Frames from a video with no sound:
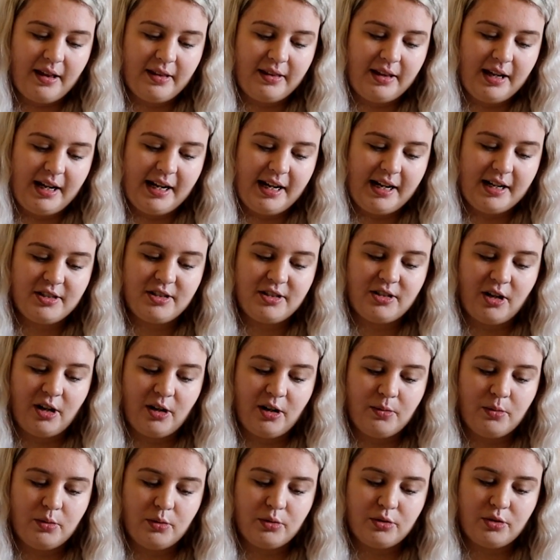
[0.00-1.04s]
The
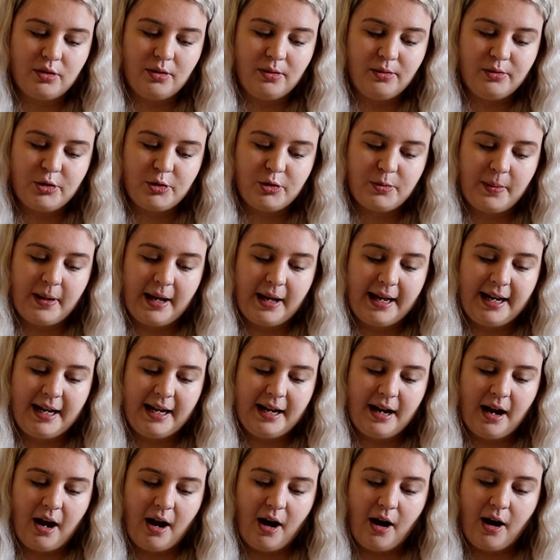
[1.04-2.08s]
Star Wars Launch
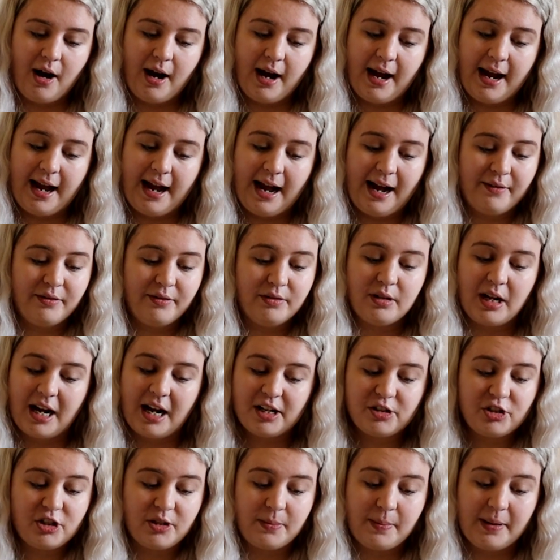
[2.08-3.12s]
Bay, I haven't
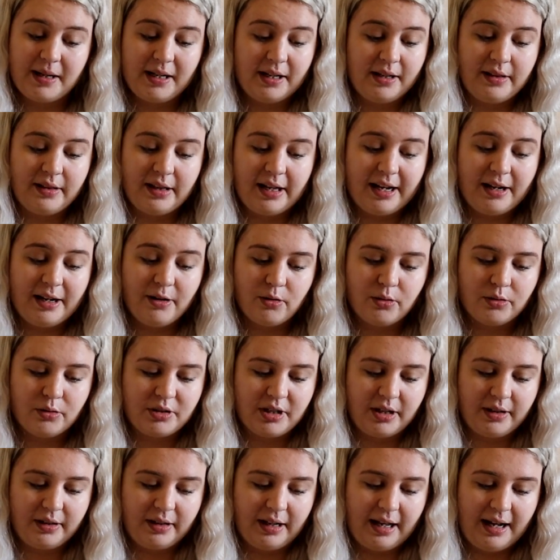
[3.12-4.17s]
actually been in there or
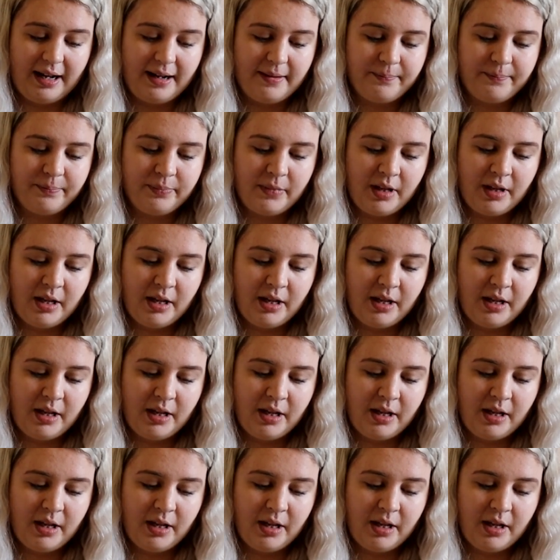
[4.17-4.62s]
done that.